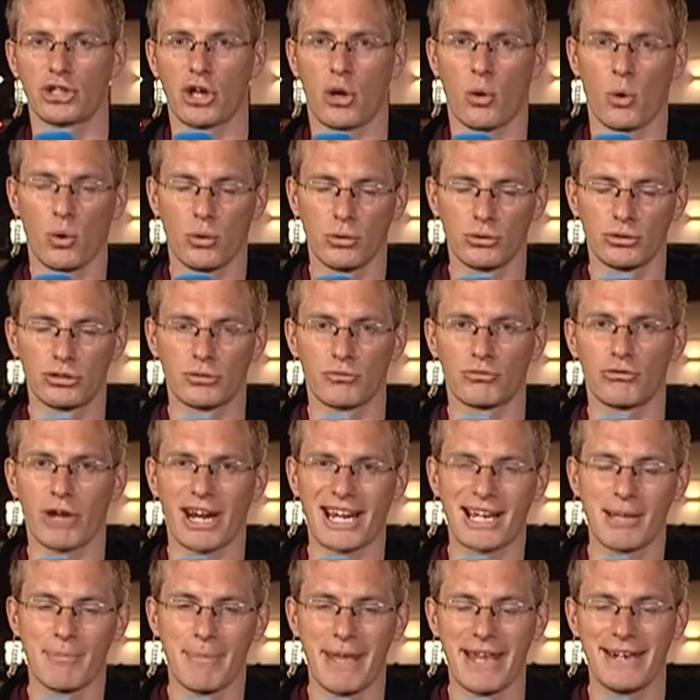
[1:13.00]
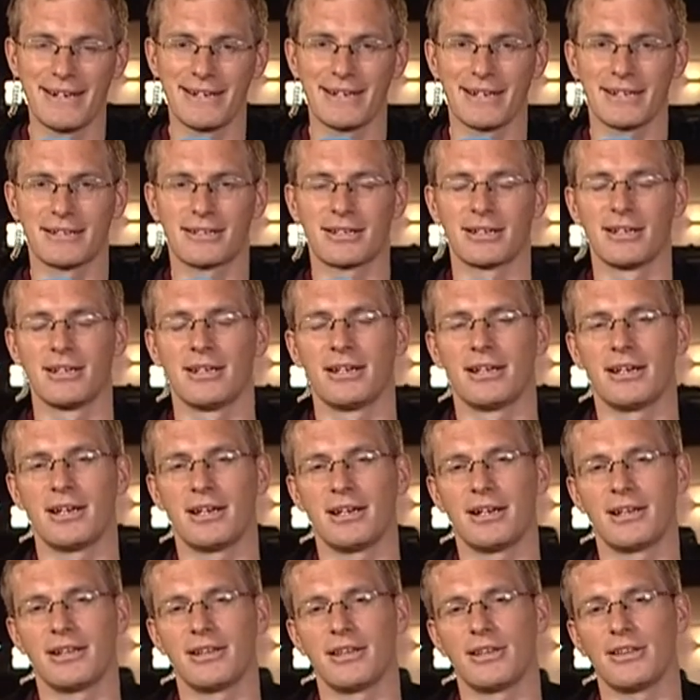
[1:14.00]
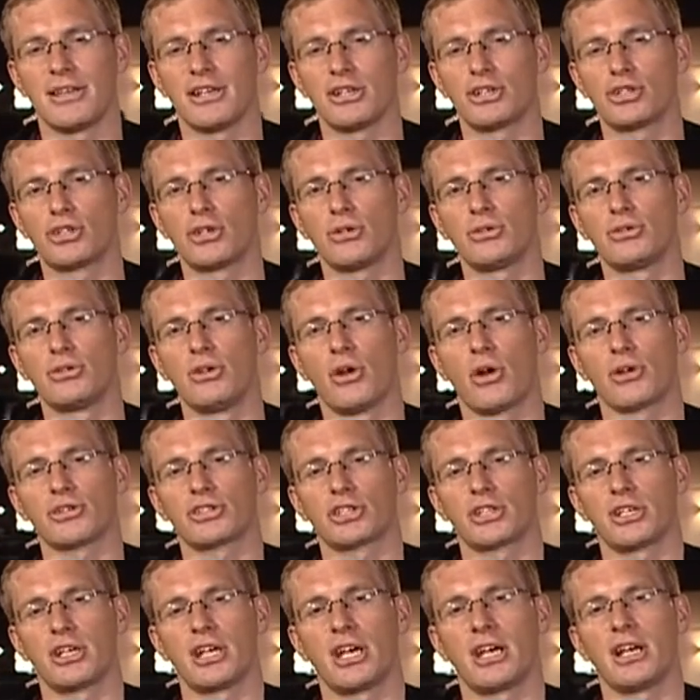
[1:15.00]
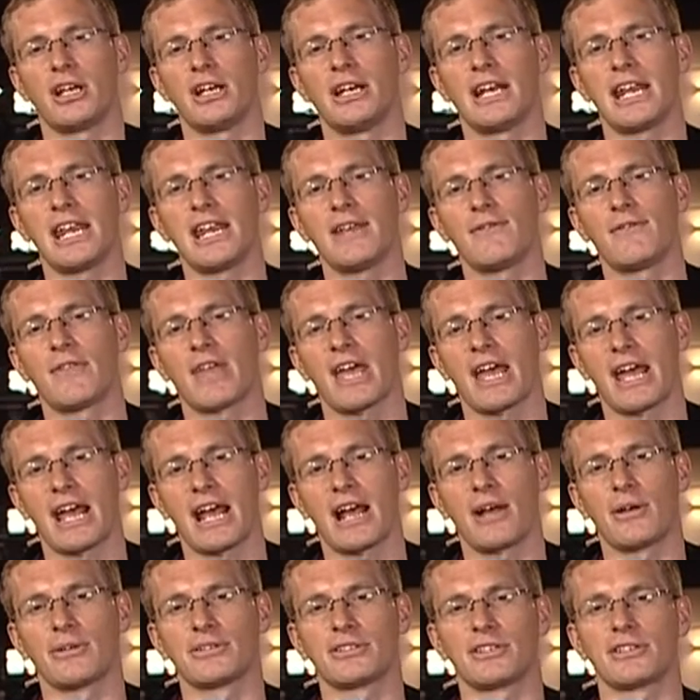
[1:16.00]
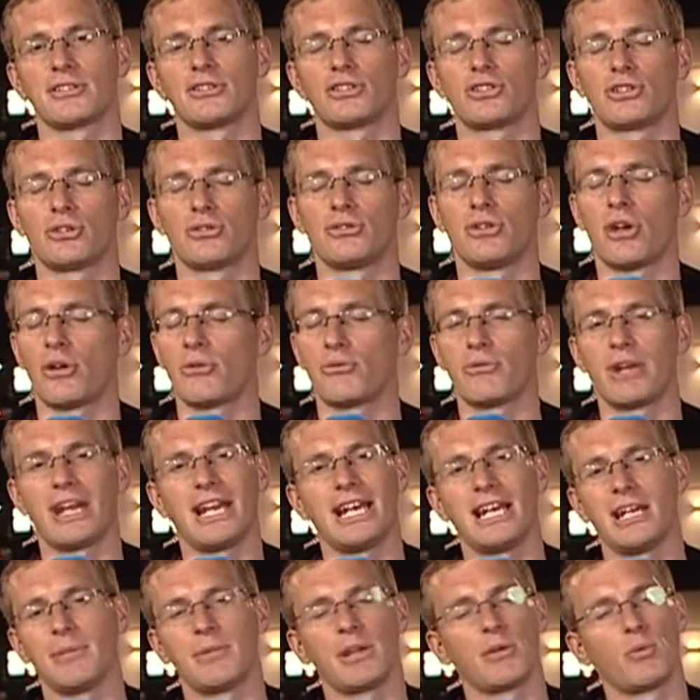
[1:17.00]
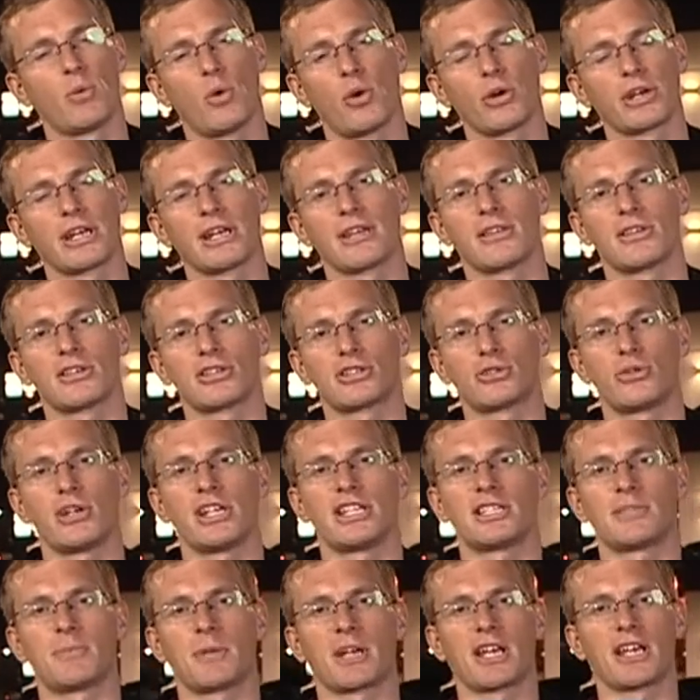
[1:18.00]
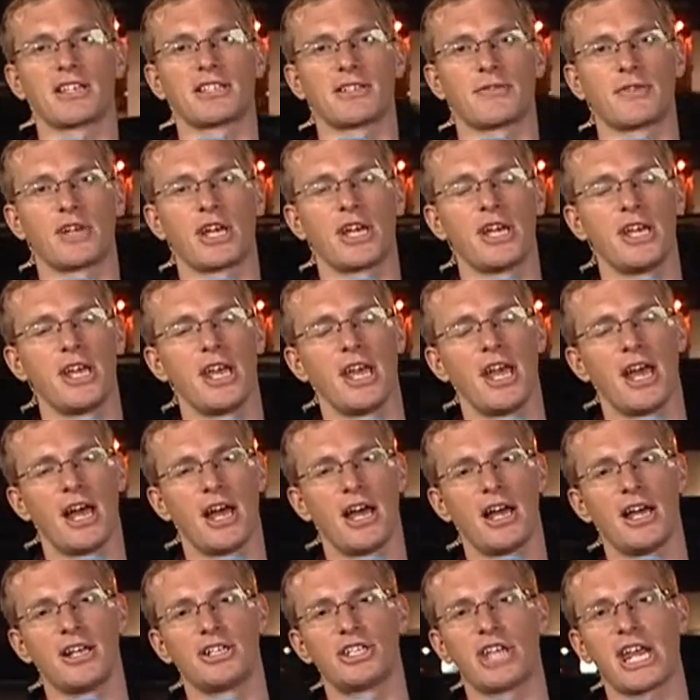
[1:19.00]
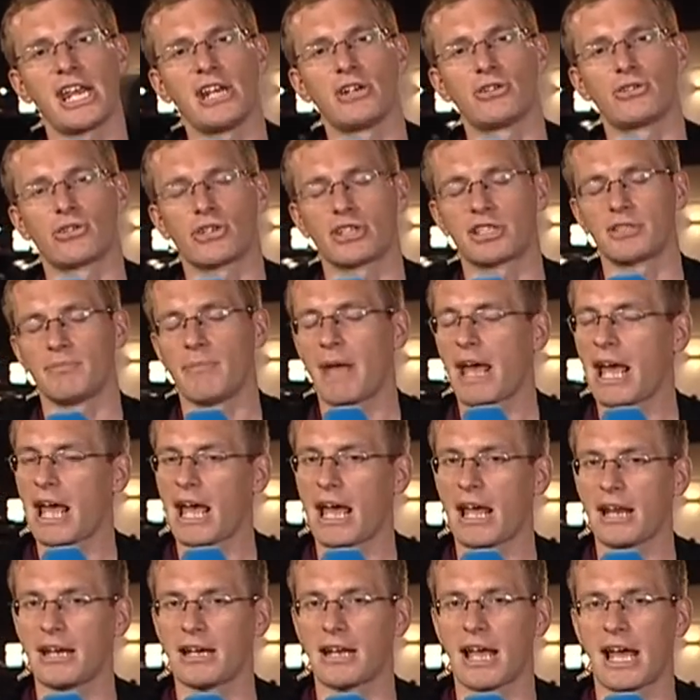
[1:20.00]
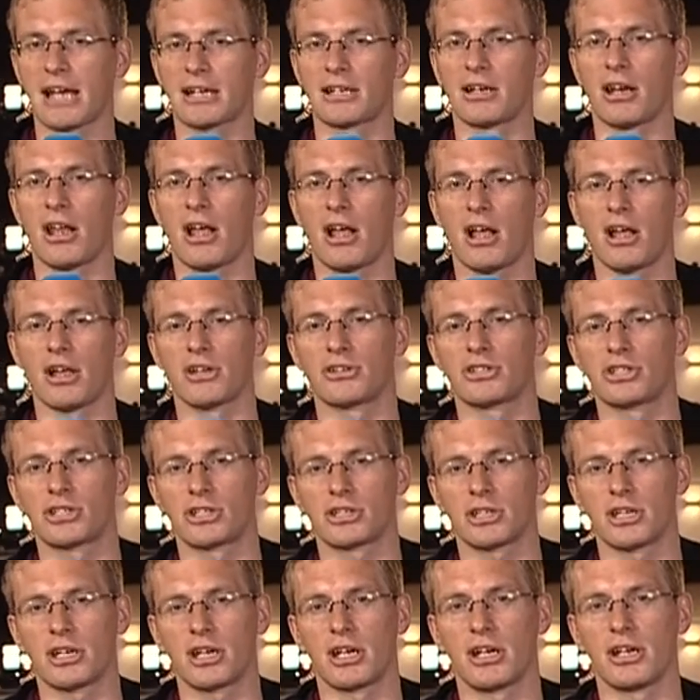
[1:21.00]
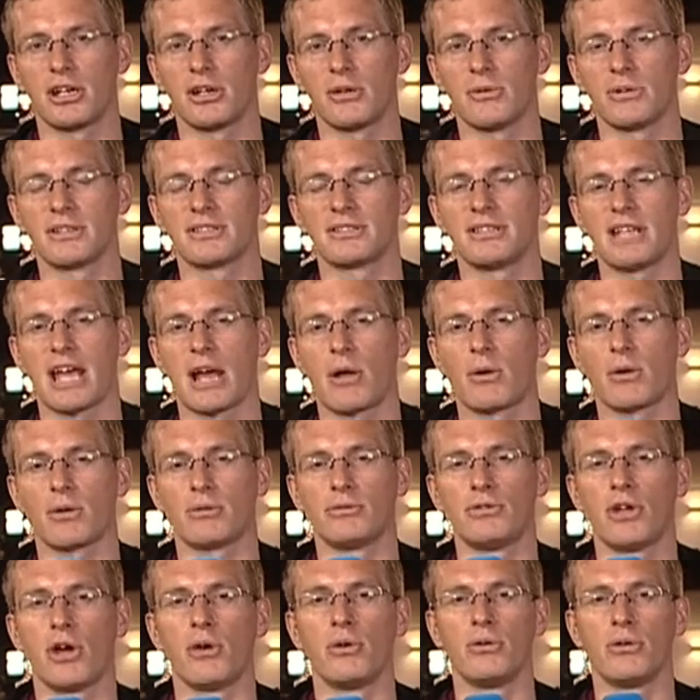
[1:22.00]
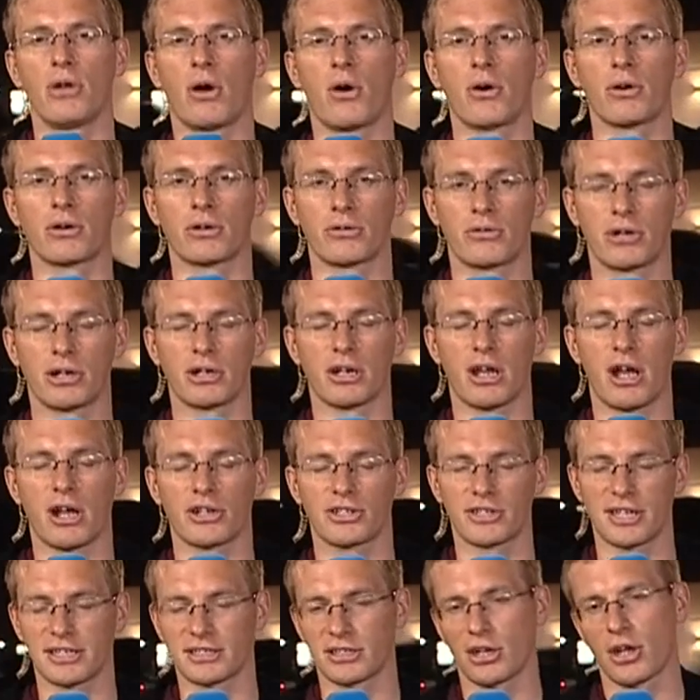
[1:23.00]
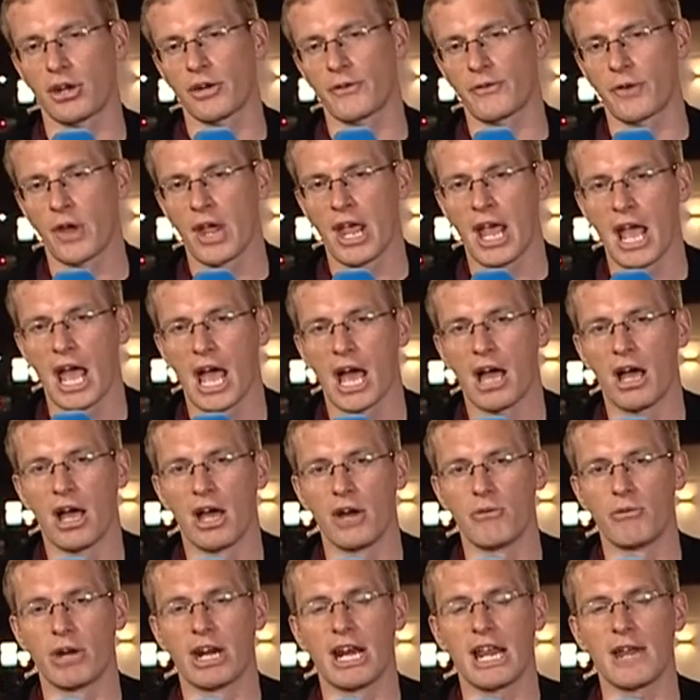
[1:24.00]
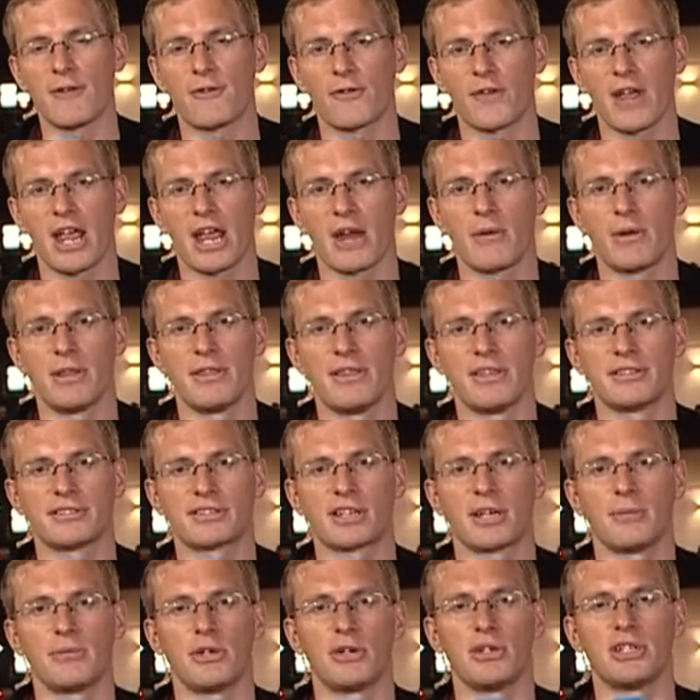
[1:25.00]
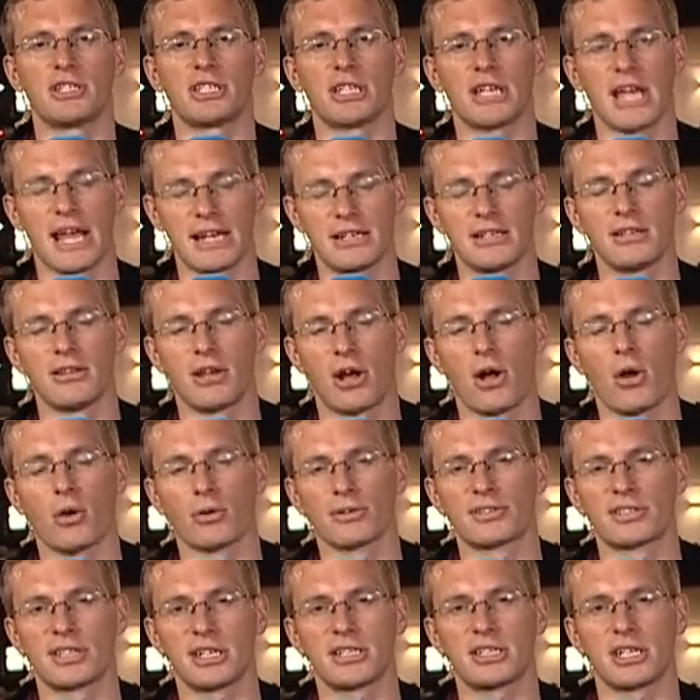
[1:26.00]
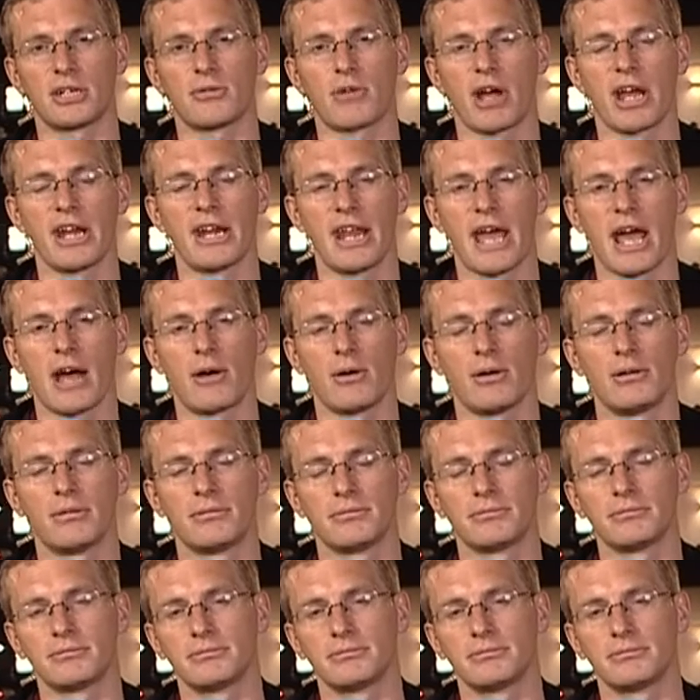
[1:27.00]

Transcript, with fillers: told, recommended uh, that they should not uh, leave their houses and should not really be walking the streets because of a, a dangerous man at large uh, who is now no longer at large. There's a lot of uh, relief here in this community and in the whole city right now.